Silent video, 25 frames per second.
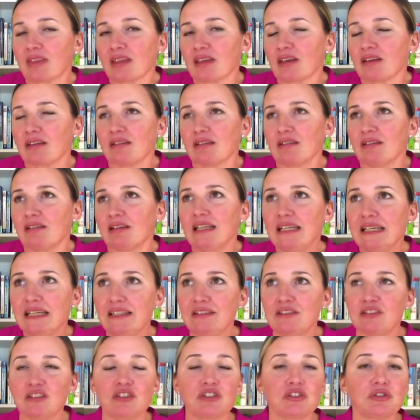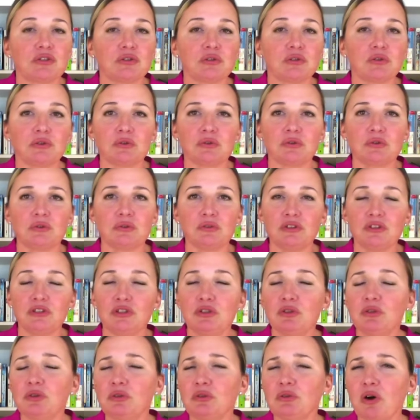lead to
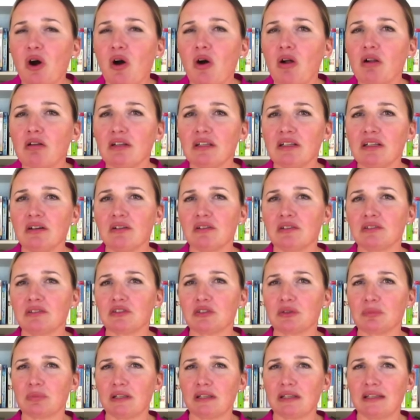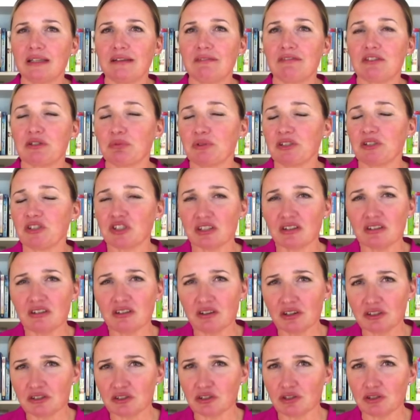you holding on to beliefs which are
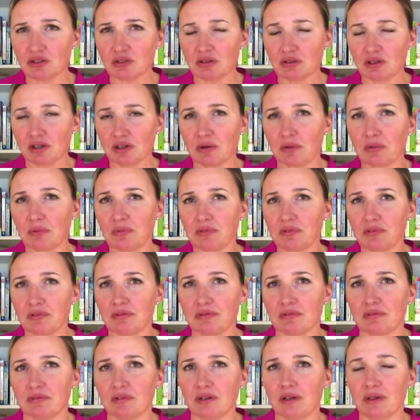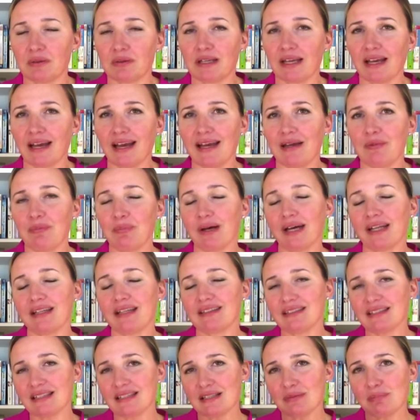not your own, okay? But
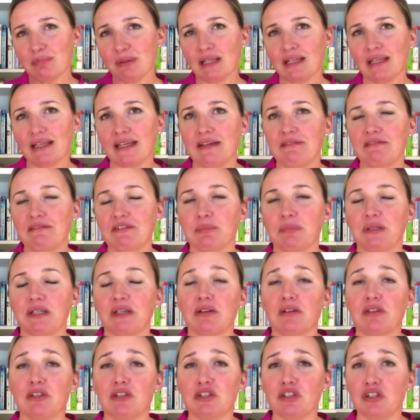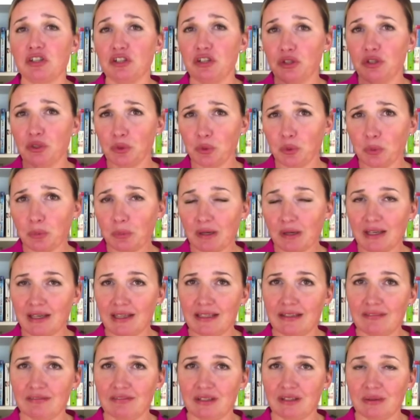these beliefs, because you
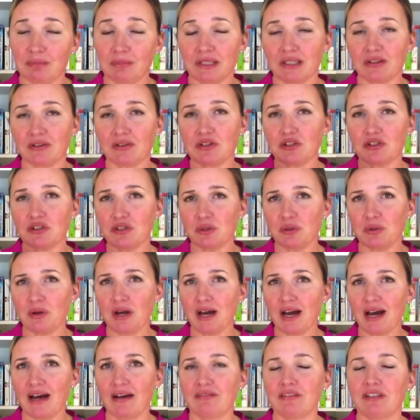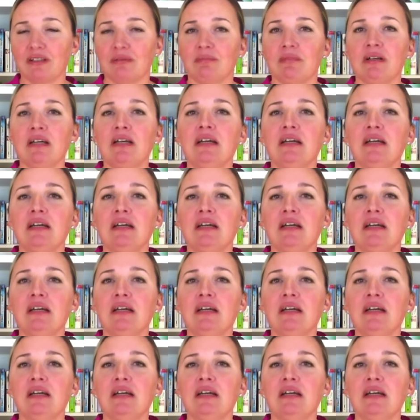believe them, because you have them